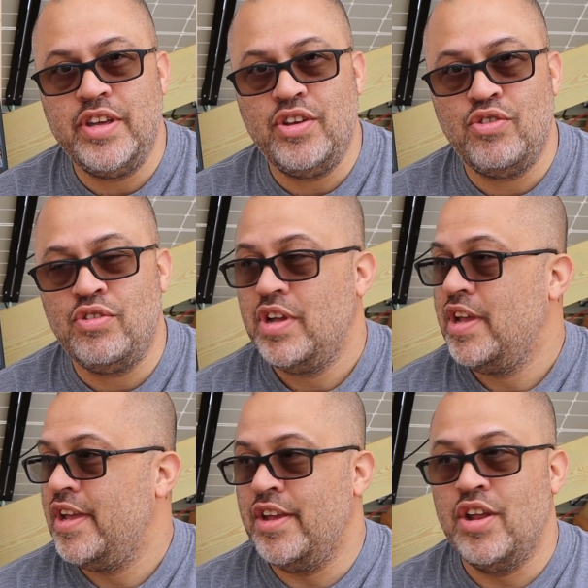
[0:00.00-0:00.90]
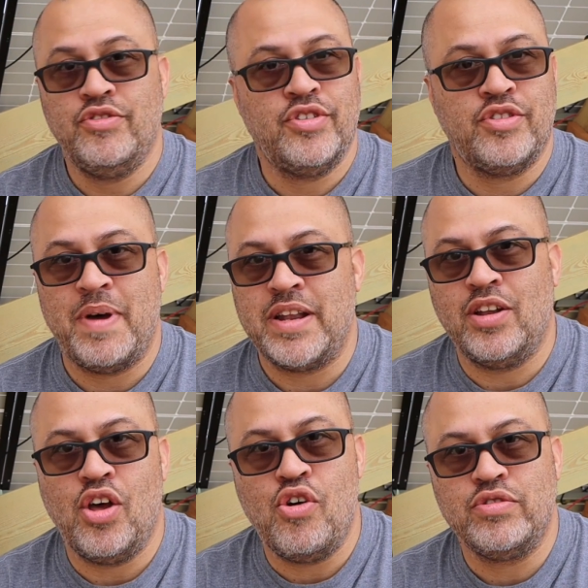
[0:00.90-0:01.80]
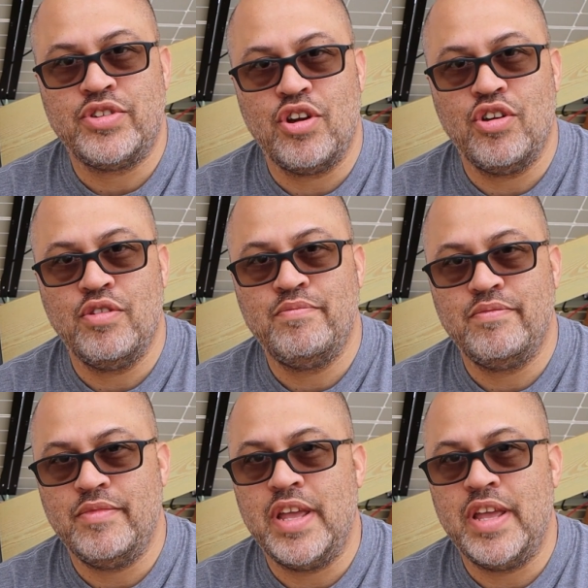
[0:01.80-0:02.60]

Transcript: deal. You know, so it's about the long term.